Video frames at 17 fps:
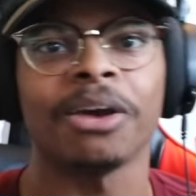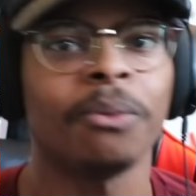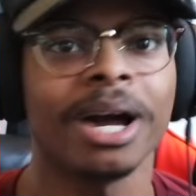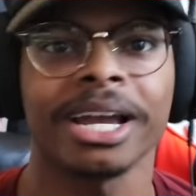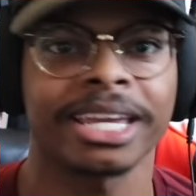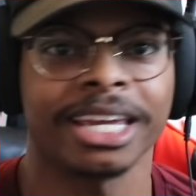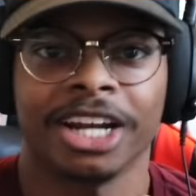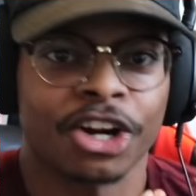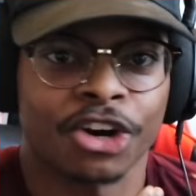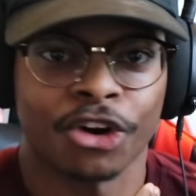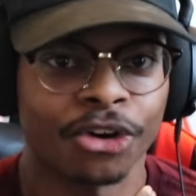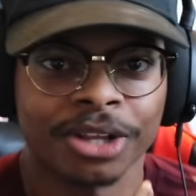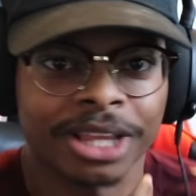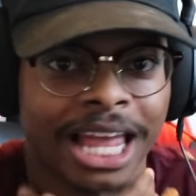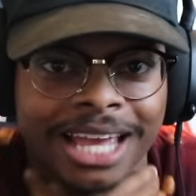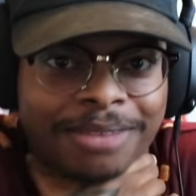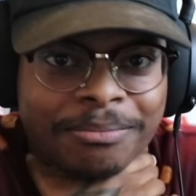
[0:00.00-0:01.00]
what can a girl
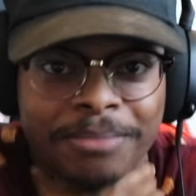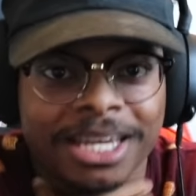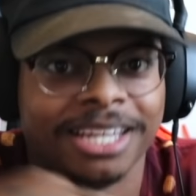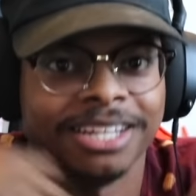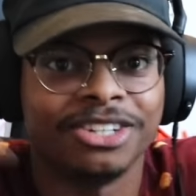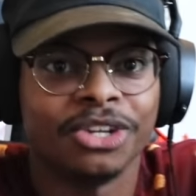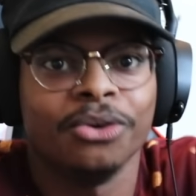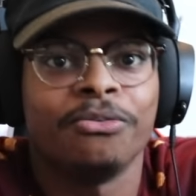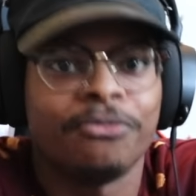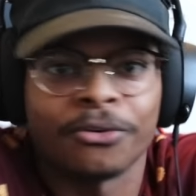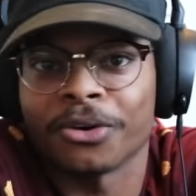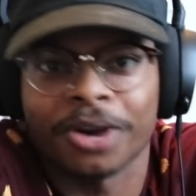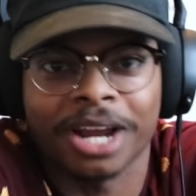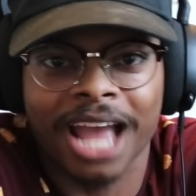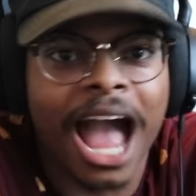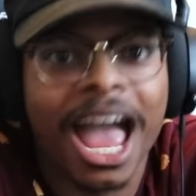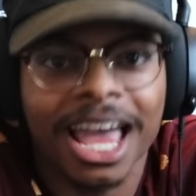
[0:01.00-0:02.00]
like me do for a
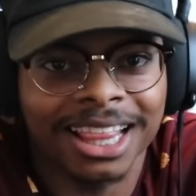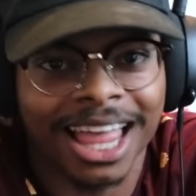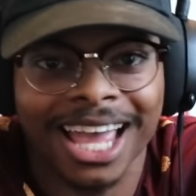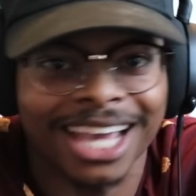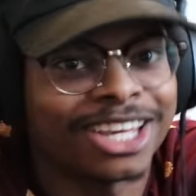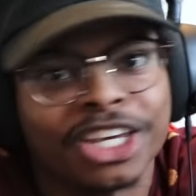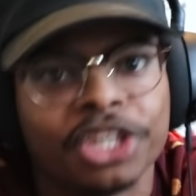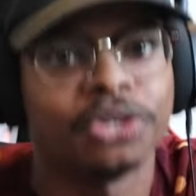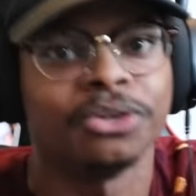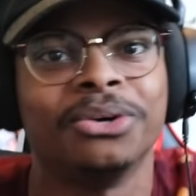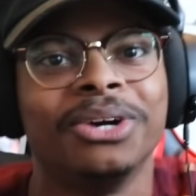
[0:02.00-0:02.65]
guy like you